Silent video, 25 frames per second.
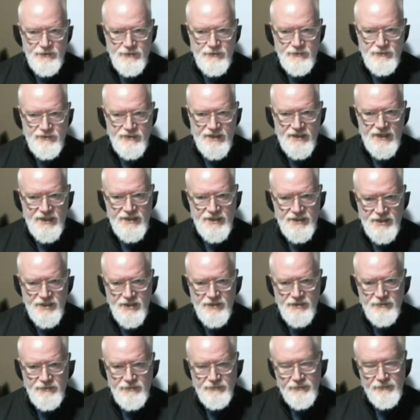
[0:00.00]
to get
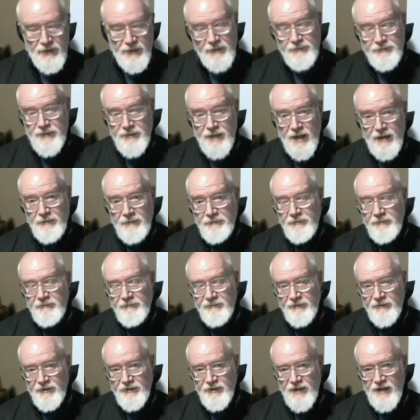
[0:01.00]
each other pumped up
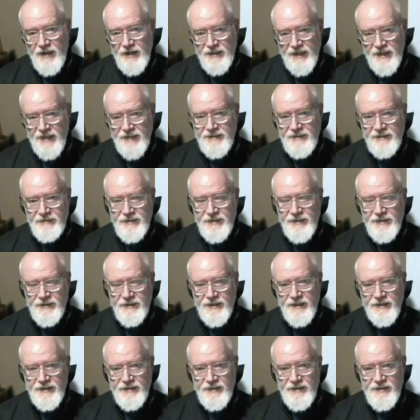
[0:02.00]
for an activity
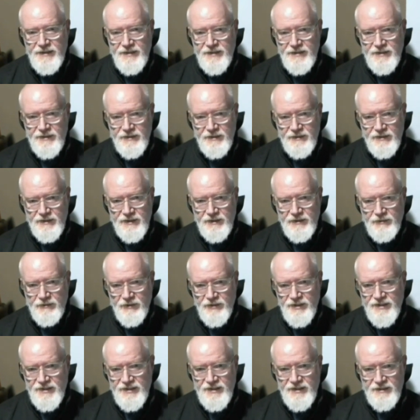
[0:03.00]
like this, to
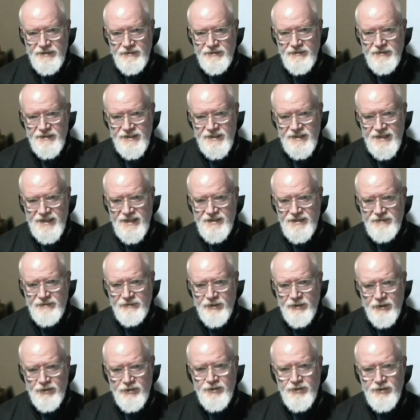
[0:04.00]
increase the sense of
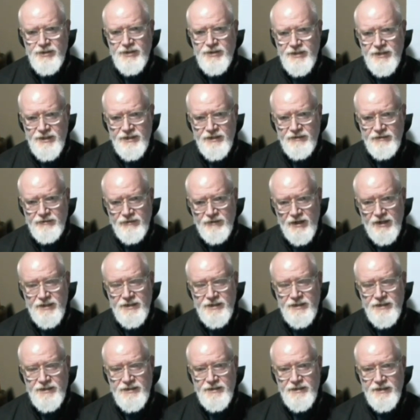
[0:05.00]
urgency and
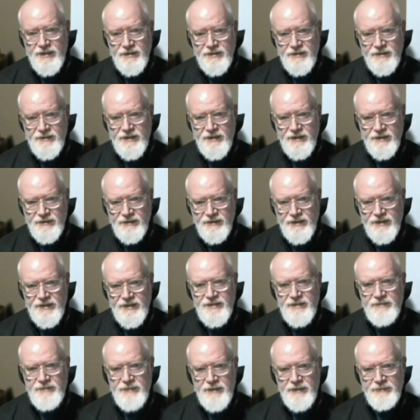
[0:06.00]
crisis that
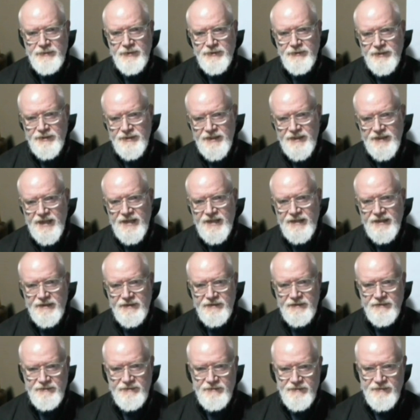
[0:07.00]
leads people to take
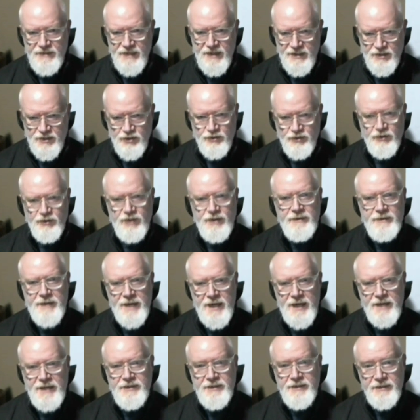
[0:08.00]
extreme
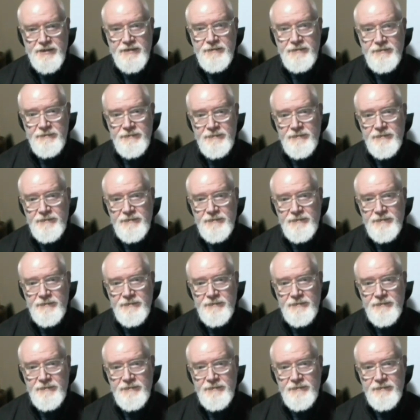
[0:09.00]
action.